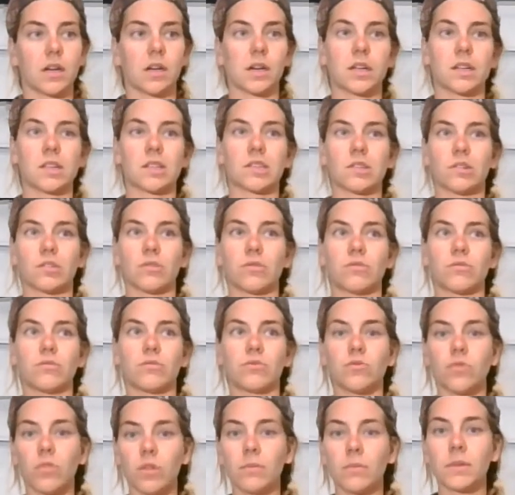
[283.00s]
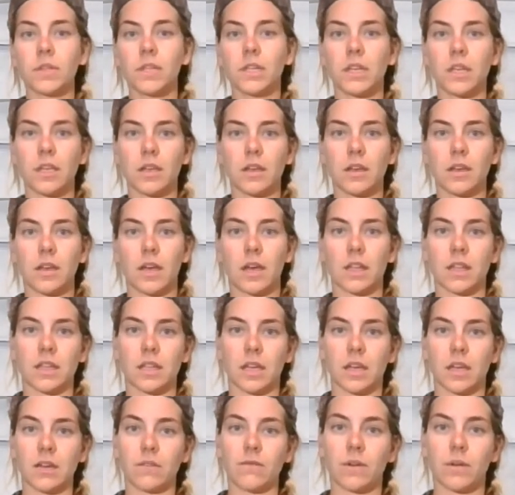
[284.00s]
So normally at the
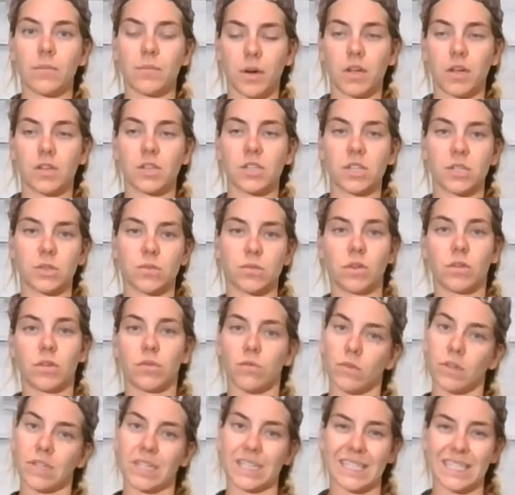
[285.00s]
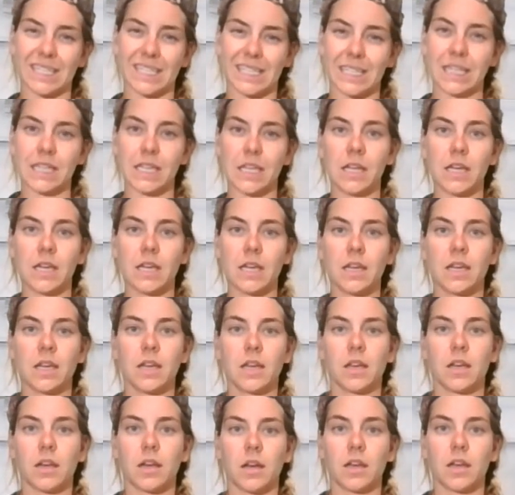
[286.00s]
end of our project, we don't want to see
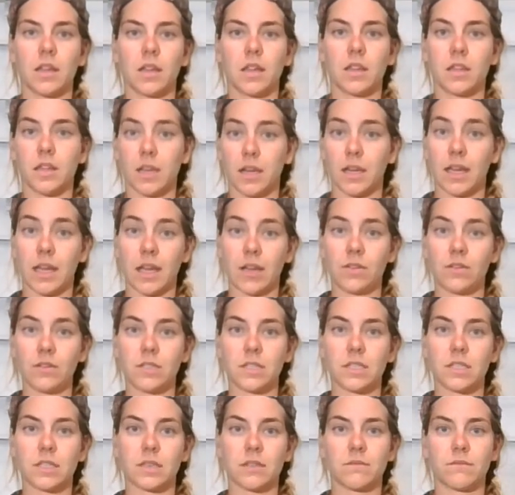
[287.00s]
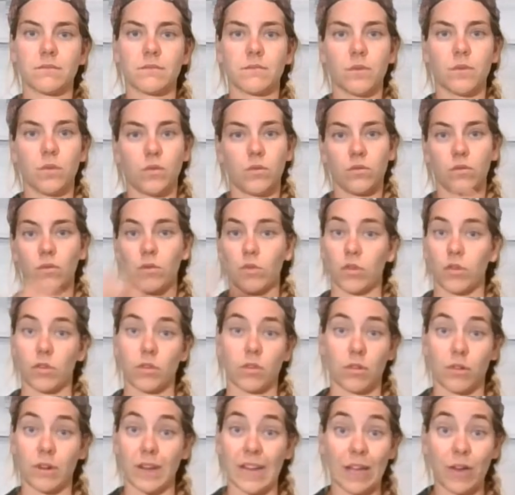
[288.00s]
the nails or
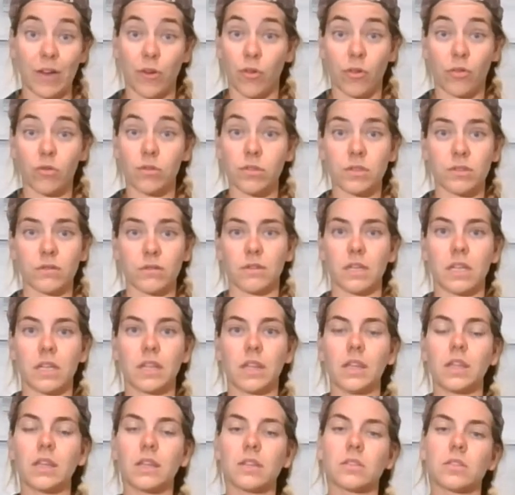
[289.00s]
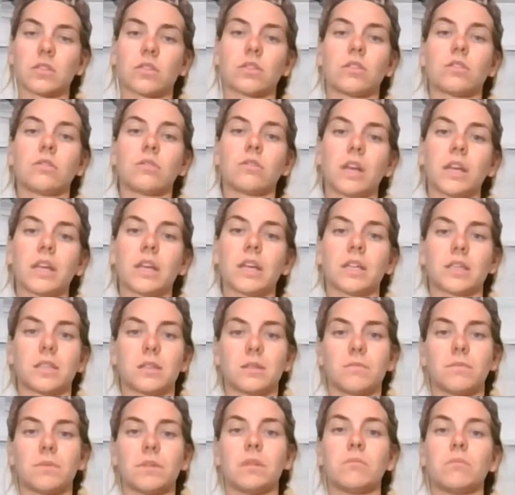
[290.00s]
the nail holes or anything, so you like it to
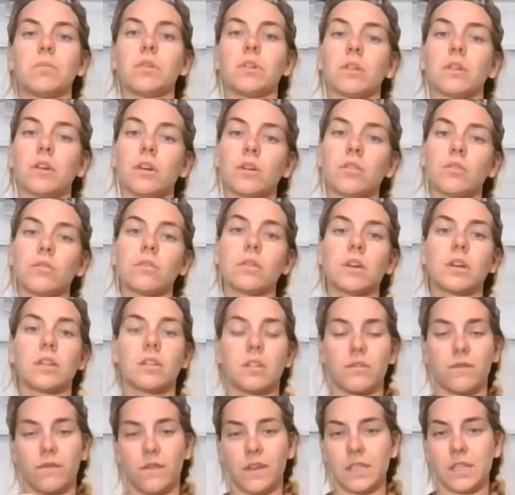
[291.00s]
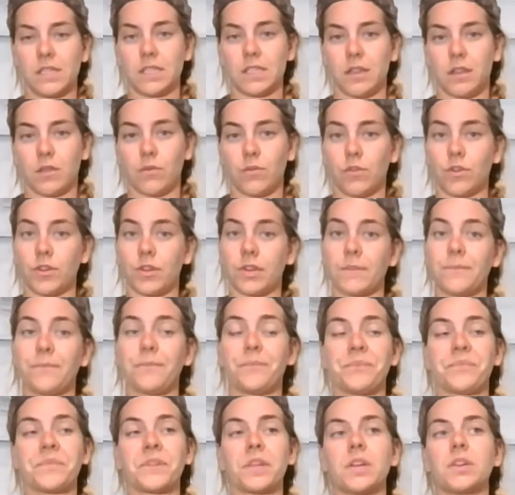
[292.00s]
be below the face of the wood
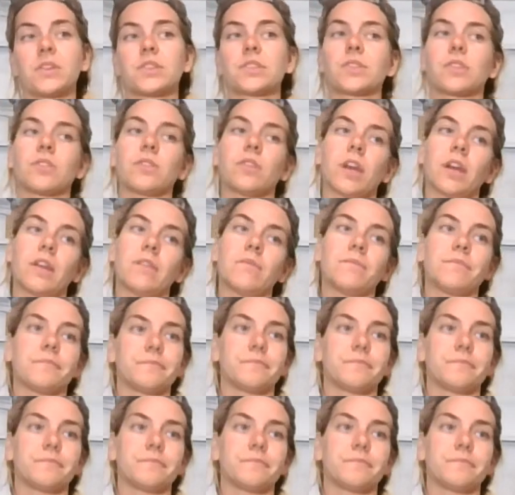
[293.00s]
so that